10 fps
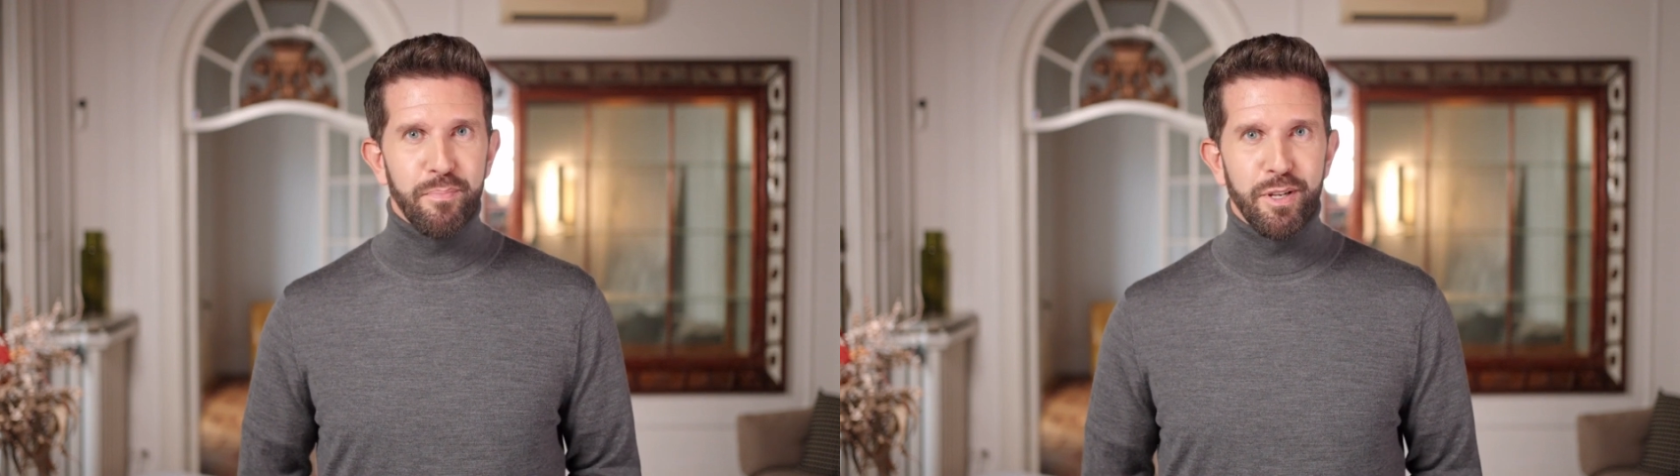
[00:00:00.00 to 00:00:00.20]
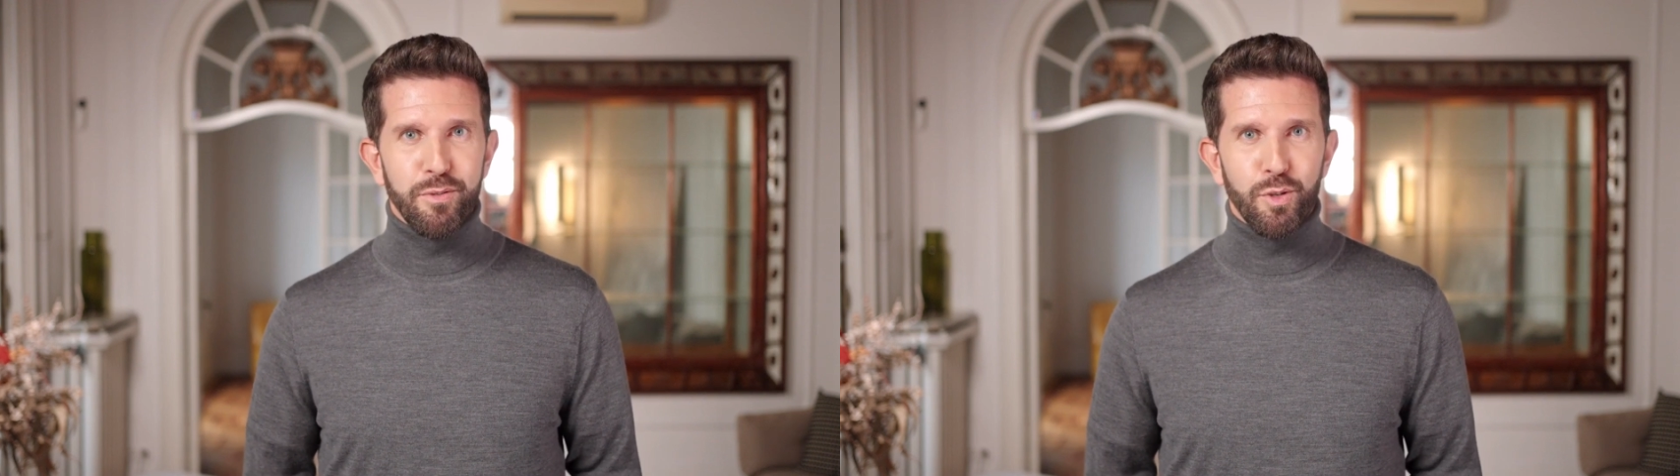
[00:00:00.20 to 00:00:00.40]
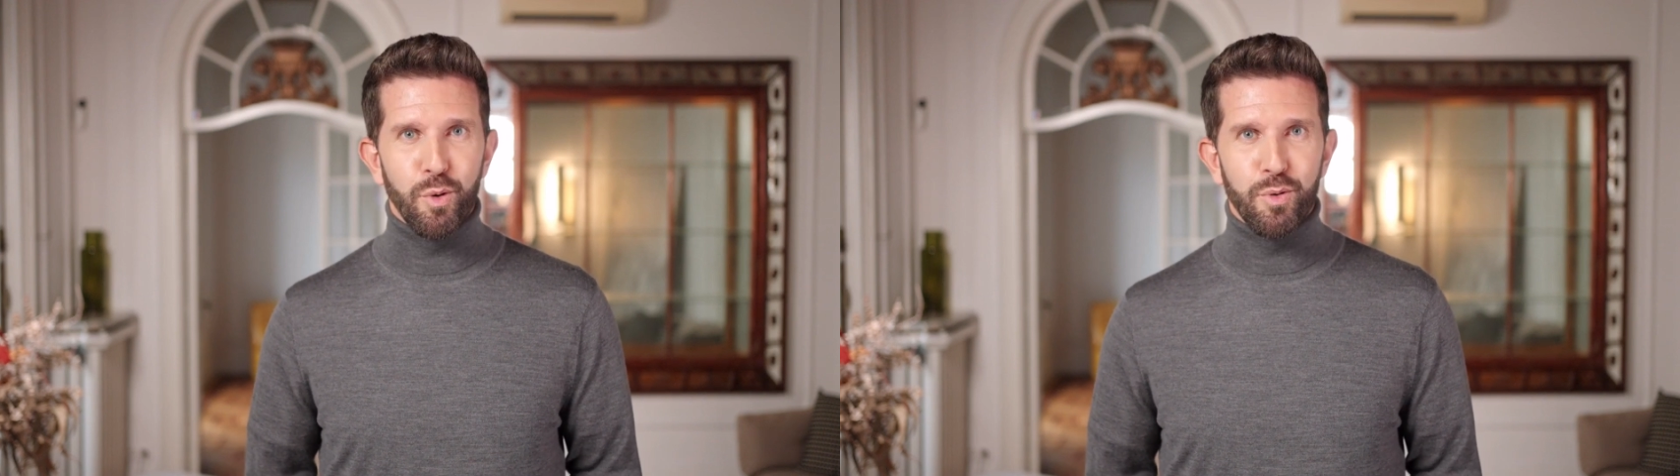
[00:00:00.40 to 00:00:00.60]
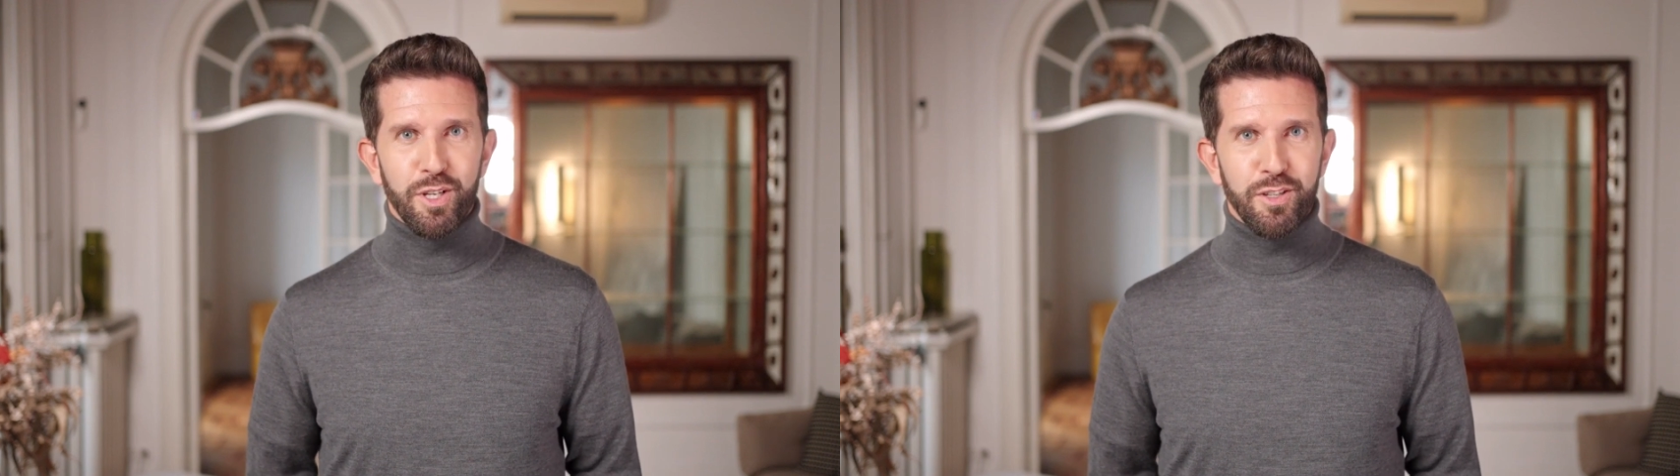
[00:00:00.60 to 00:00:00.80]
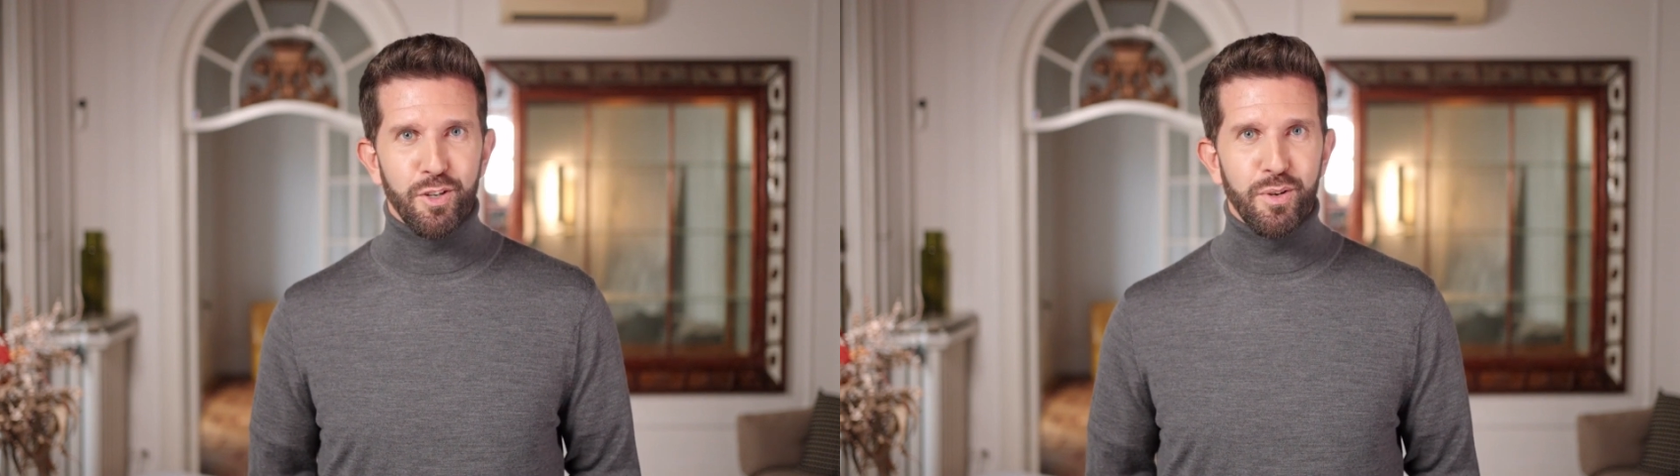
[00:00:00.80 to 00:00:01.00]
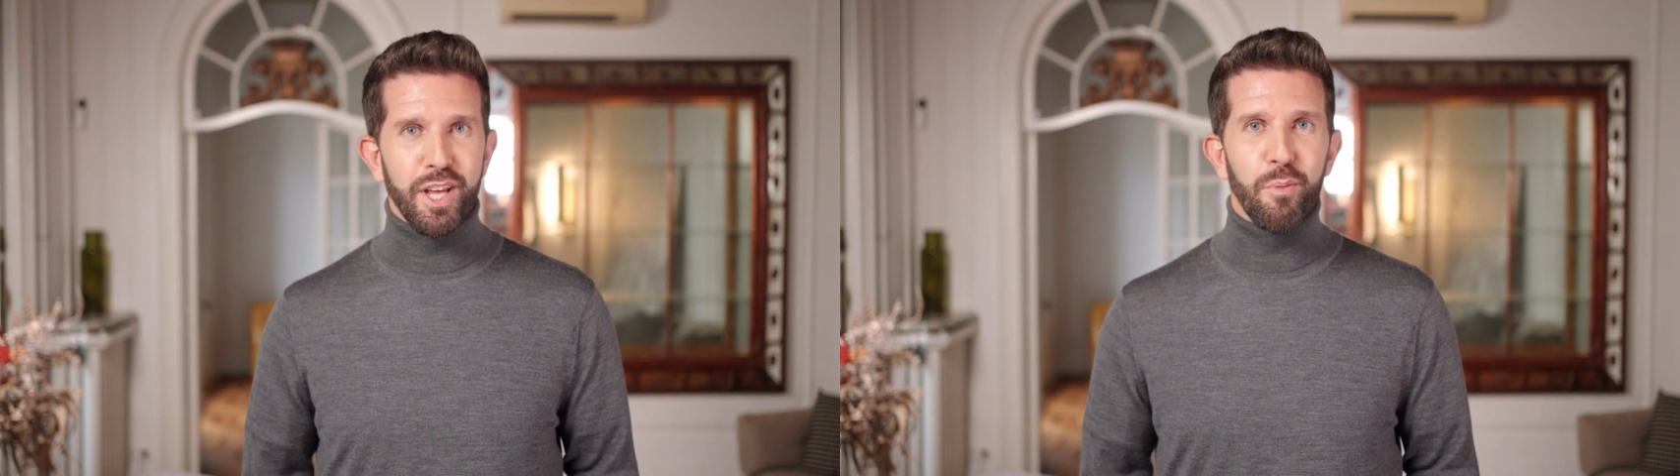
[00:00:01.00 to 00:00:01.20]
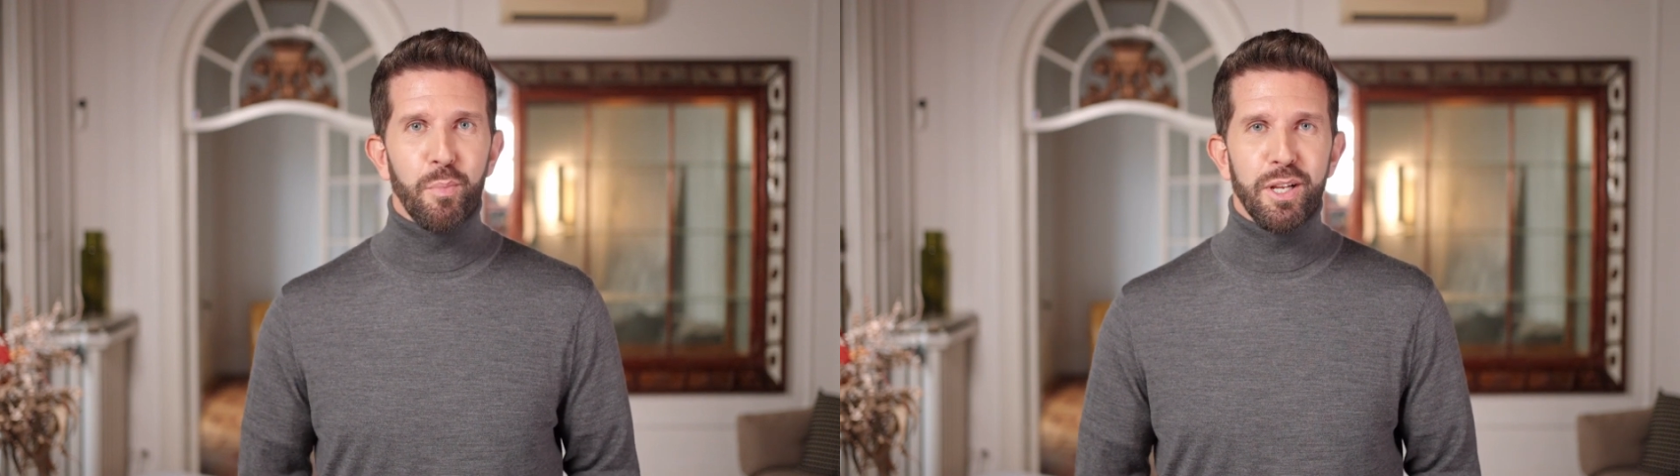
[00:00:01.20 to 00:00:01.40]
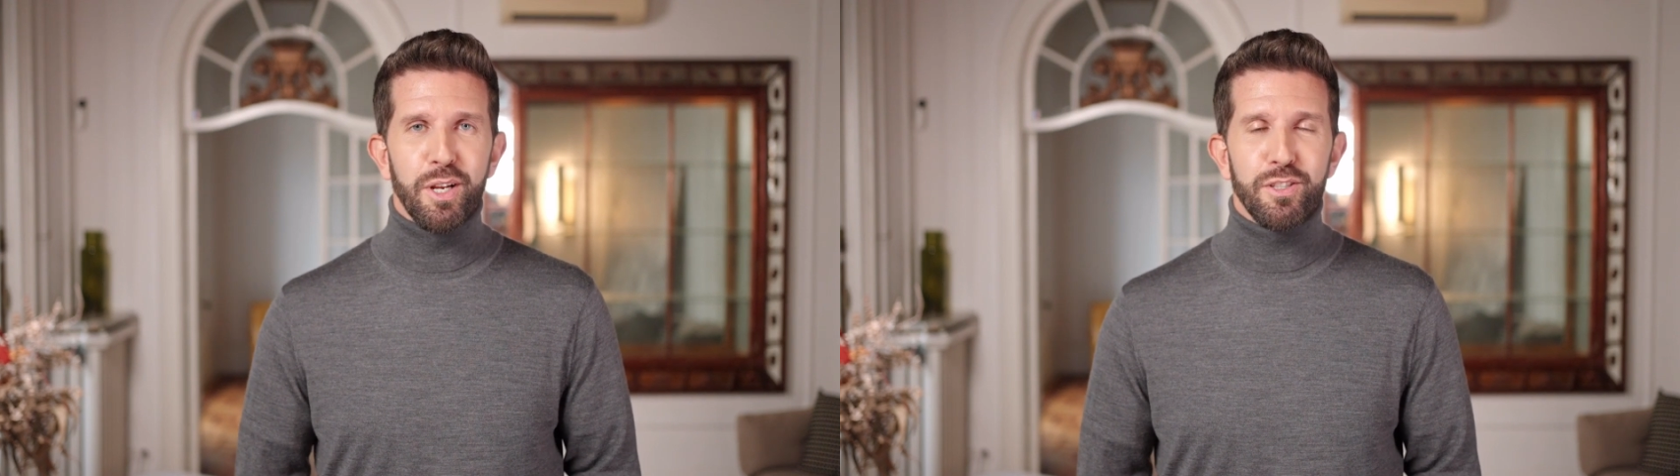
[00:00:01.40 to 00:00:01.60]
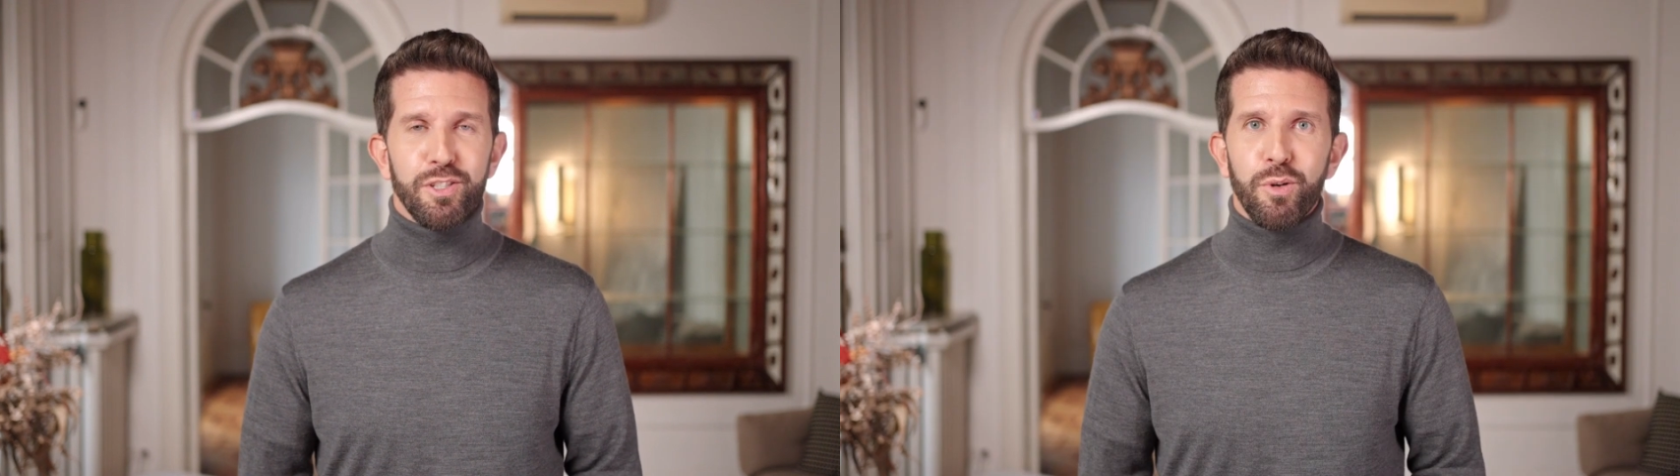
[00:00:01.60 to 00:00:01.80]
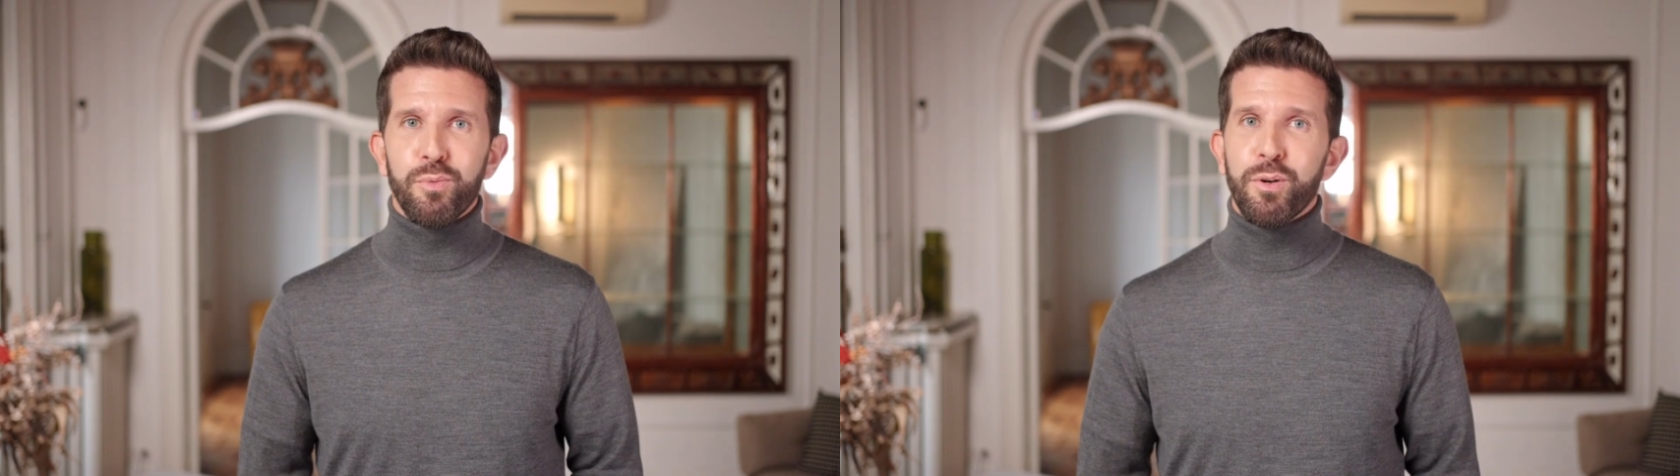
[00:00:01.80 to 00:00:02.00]
If gold can do that, why not
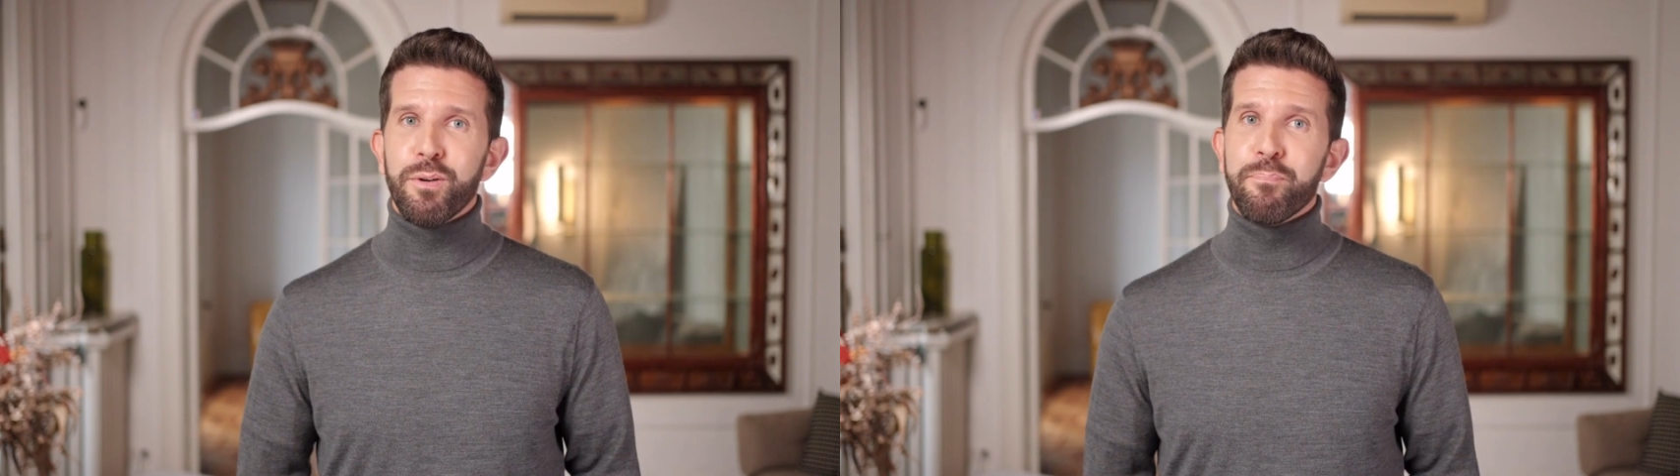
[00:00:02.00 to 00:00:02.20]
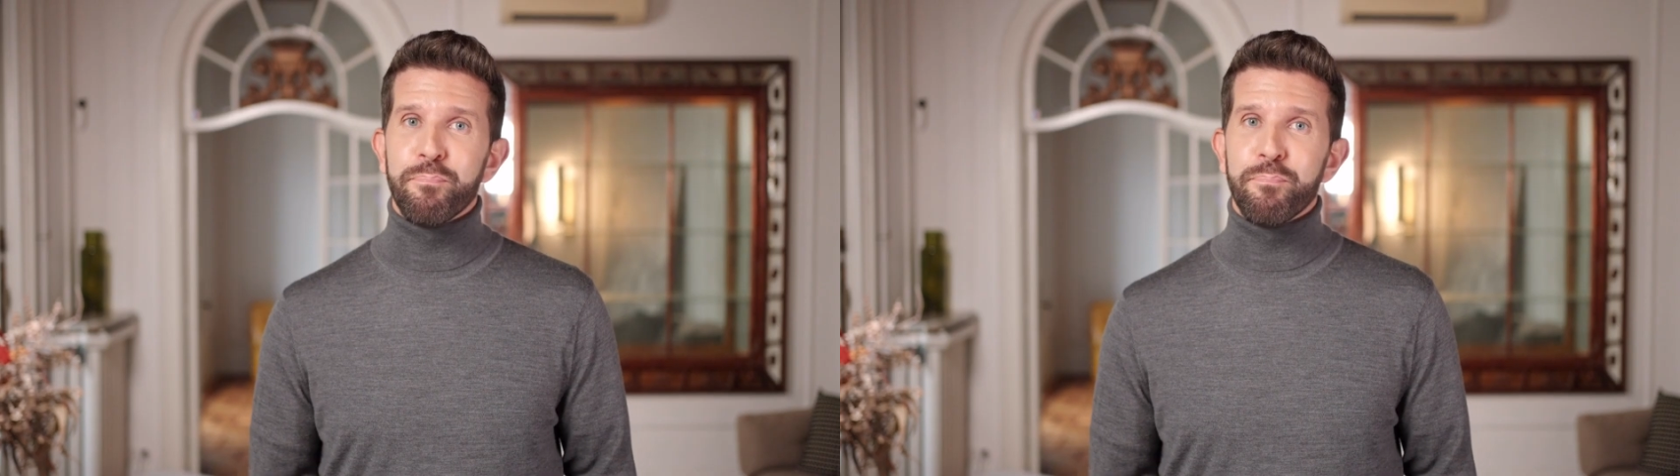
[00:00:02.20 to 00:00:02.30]
silver?